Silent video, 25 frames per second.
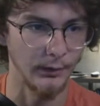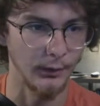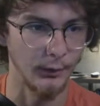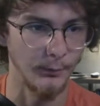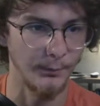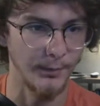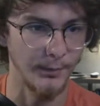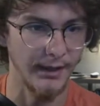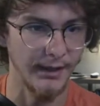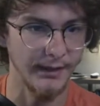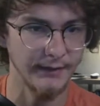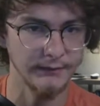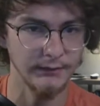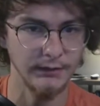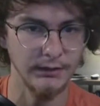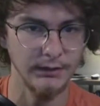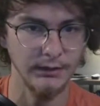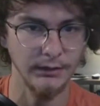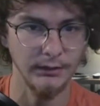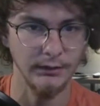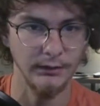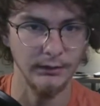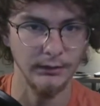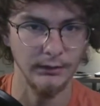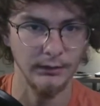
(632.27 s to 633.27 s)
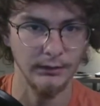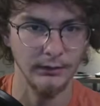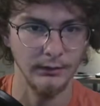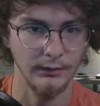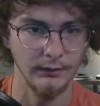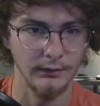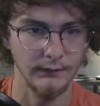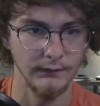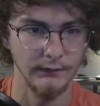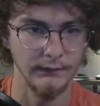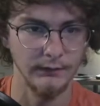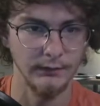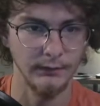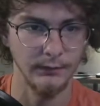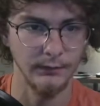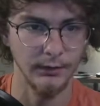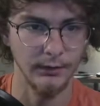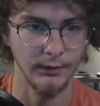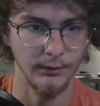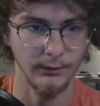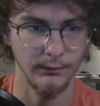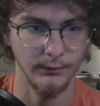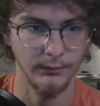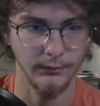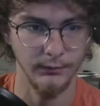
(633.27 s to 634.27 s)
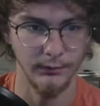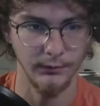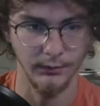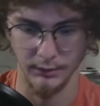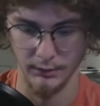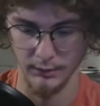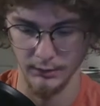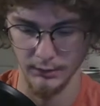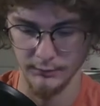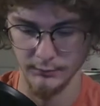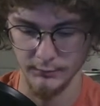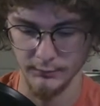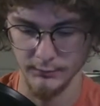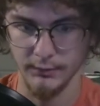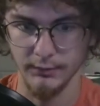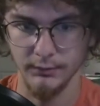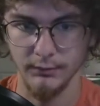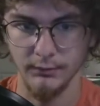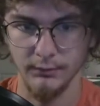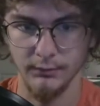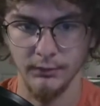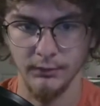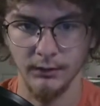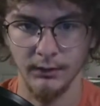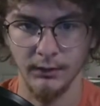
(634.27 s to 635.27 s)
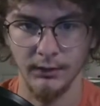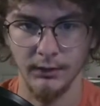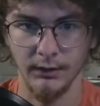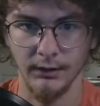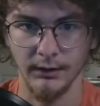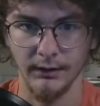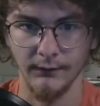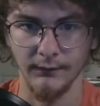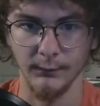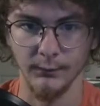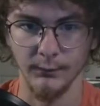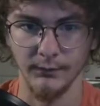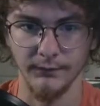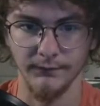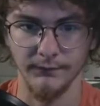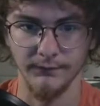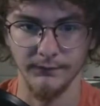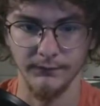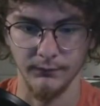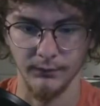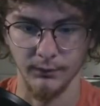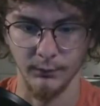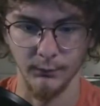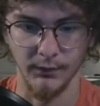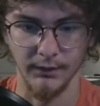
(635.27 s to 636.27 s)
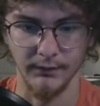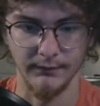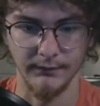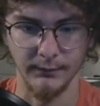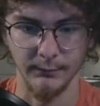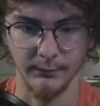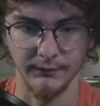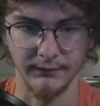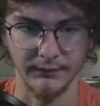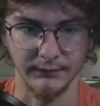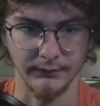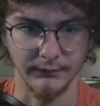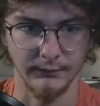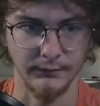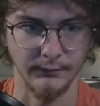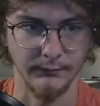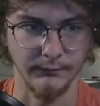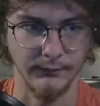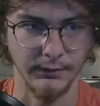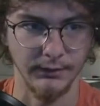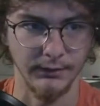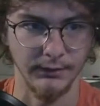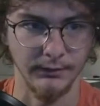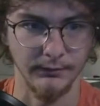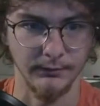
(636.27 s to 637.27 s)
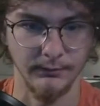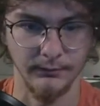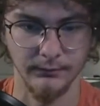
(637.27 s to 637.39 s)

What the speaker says: Opacity, 0, 100, and then oh wait, that was actually the video.